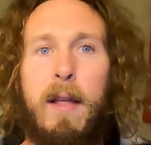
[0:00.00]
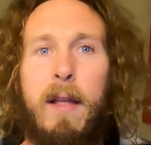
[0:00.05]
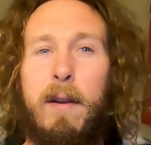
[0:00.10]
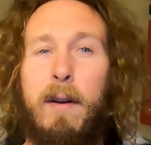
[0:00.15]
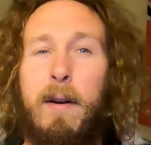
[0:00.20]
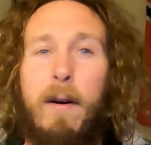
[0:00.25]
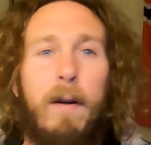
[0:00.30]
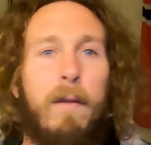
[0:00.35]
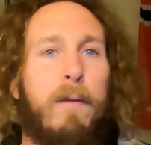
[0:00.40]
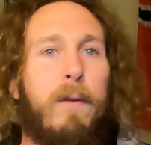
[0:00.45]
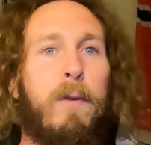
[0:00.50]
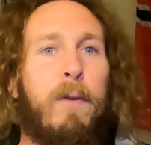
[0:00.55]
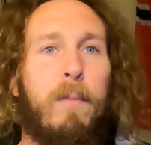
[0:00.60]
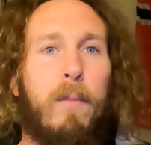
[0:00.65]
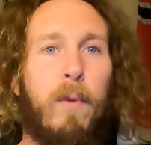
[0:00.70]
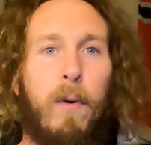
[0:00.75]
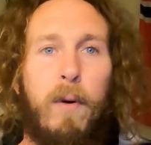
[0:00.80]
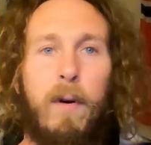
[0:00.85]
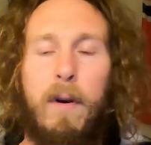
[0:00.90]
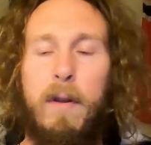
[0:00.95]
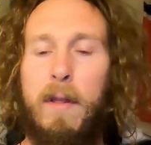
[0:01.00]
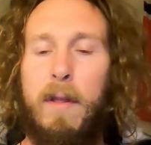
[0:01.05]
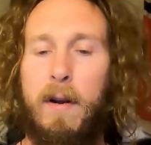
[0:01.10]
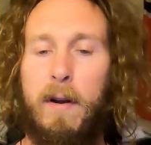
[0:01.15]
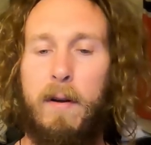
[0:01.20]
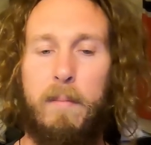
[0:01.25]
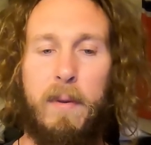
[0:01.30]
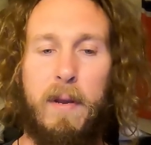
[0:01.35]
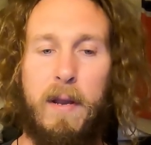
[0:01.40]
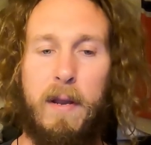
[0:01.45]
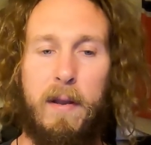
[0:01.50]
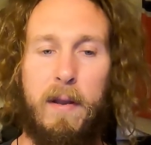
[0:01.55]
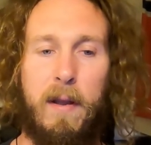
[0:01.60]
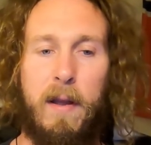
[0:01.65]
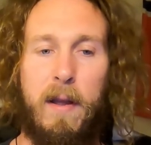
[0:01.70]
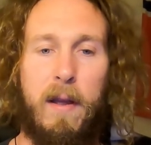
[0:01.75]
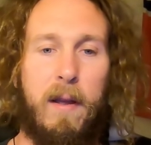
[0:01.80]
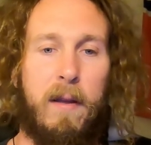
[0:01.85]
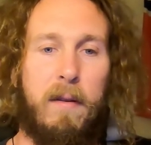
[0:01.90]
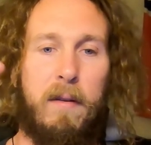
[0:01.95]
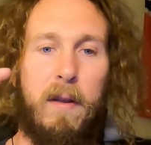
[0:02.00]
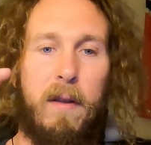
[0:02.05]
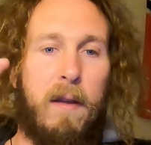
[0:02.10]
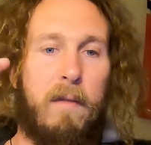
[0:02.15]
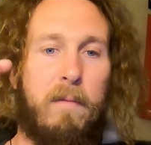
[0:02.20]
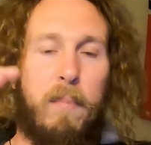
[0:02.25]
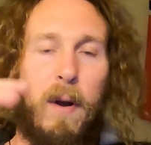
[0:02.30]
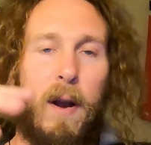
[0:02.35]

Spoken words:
there are a few more that are being have